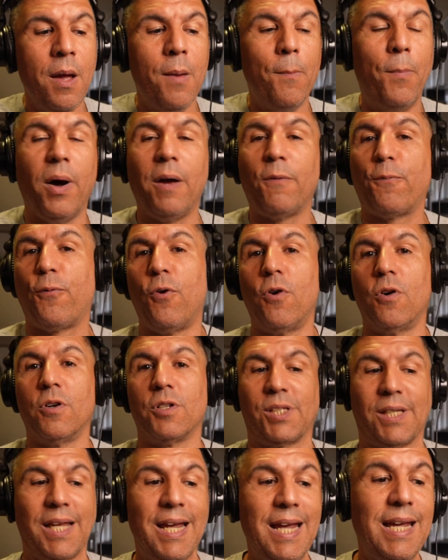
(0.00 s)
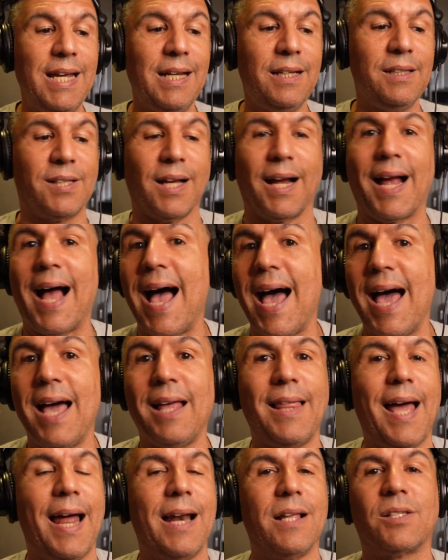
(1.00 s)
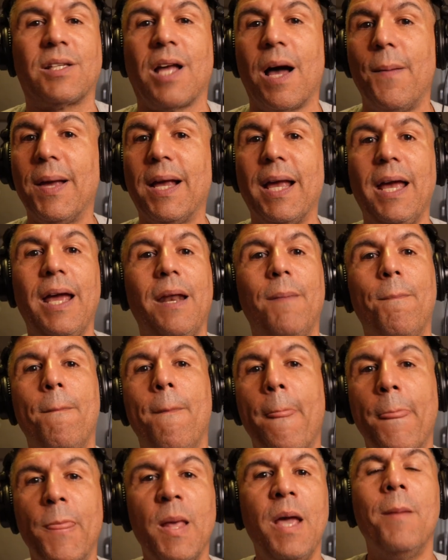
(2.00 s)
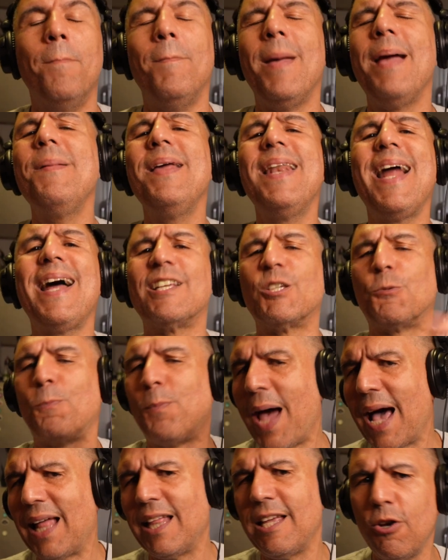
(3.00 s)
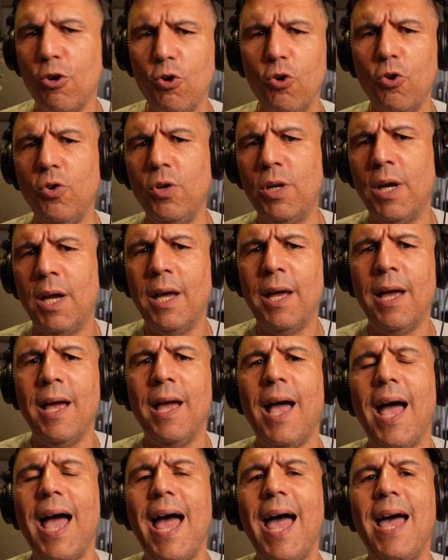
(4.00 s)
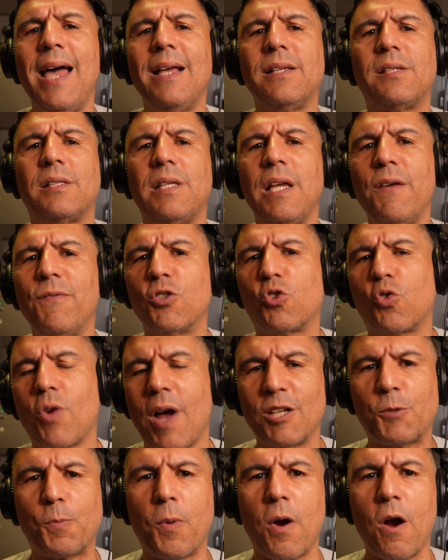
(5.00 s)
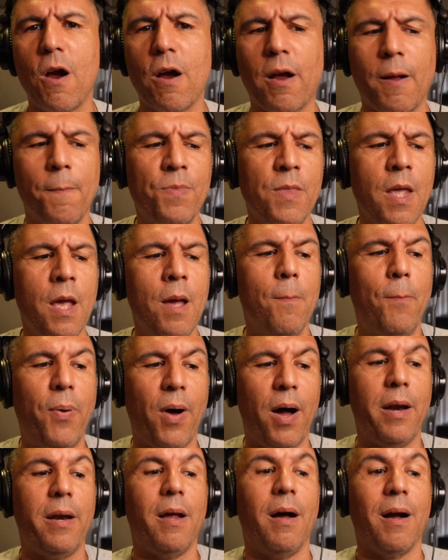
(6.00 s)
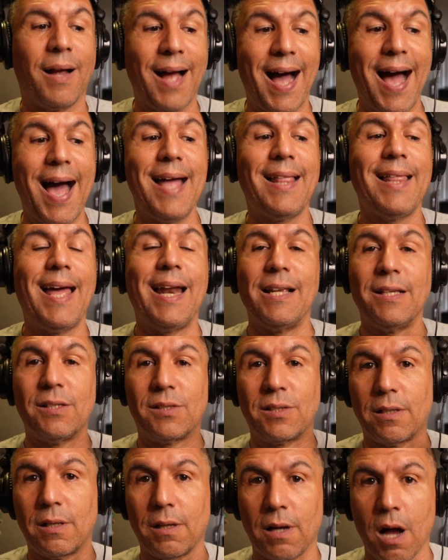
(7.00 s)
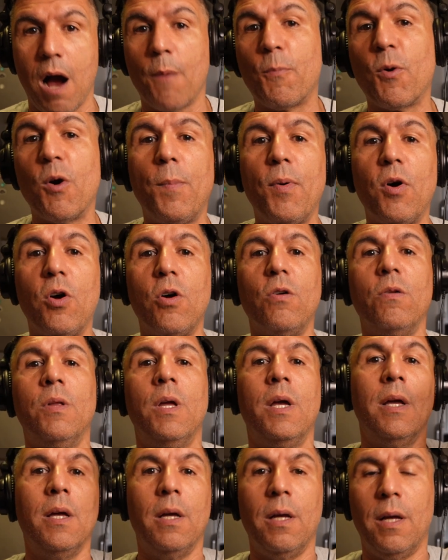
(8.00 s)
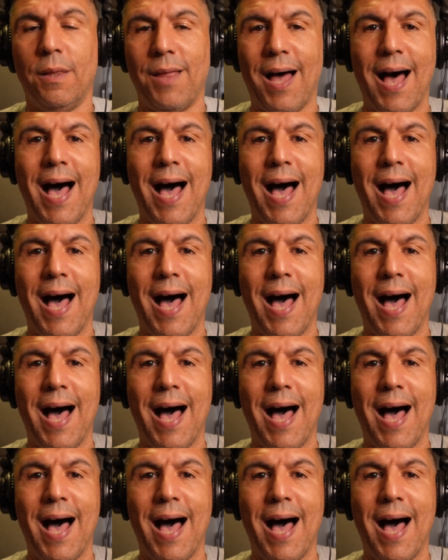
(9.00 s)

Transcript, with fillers: But for Skeens, a guy that is coming in, maybe not as ballyhooed as Steven Strasburg, but a guy that is comparable, the